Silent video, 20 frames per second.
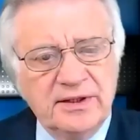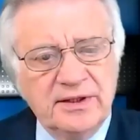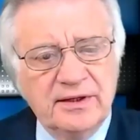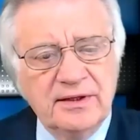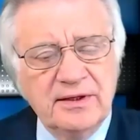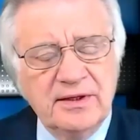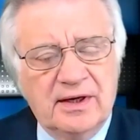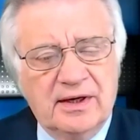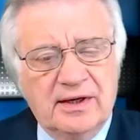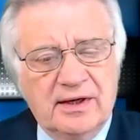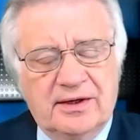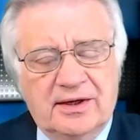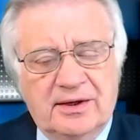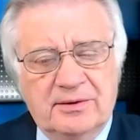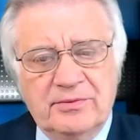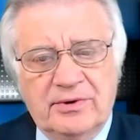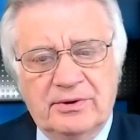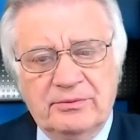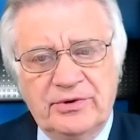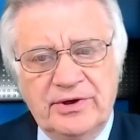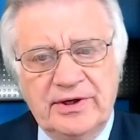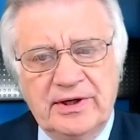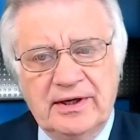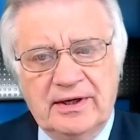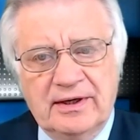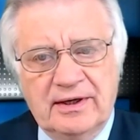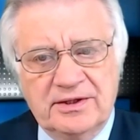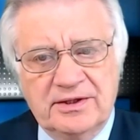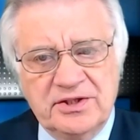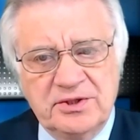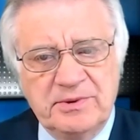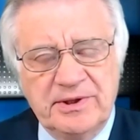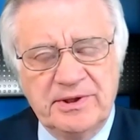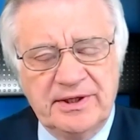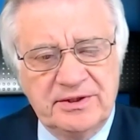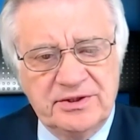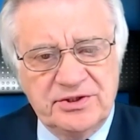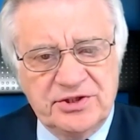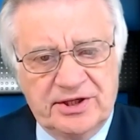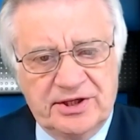Yeah, I'm really glad to
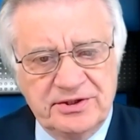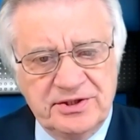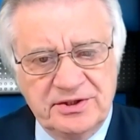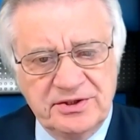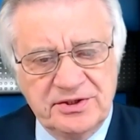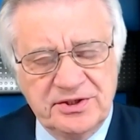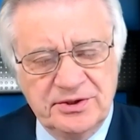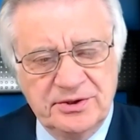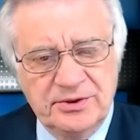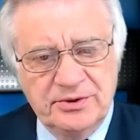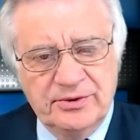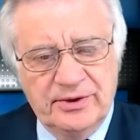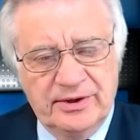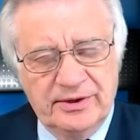be chatting to